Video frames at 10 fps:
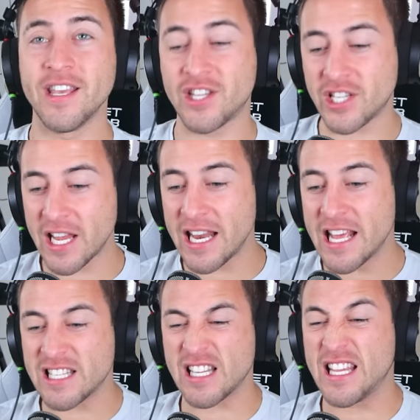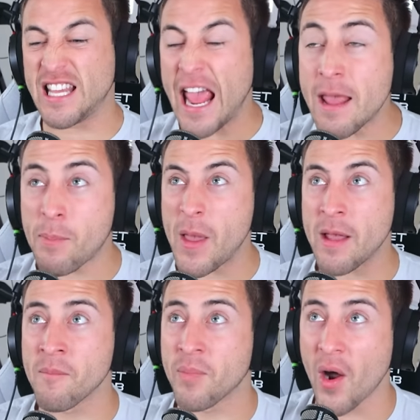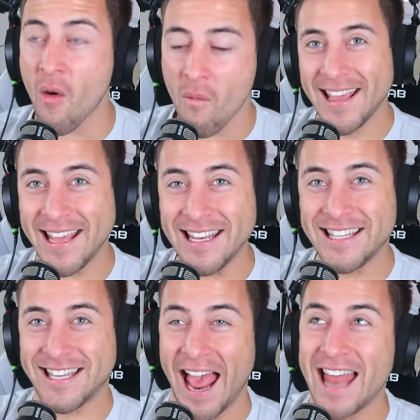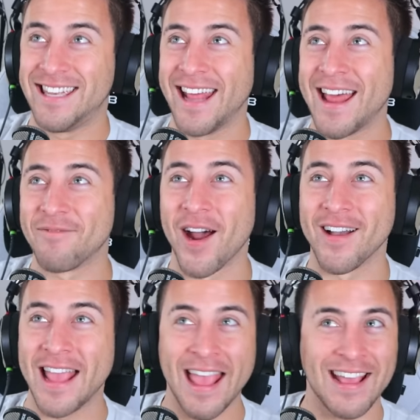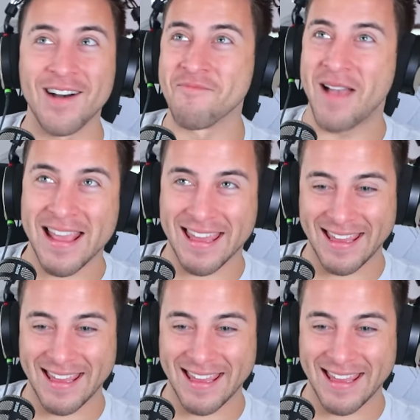This is gaping, bro. He dead dead, bro. He ain't gonna make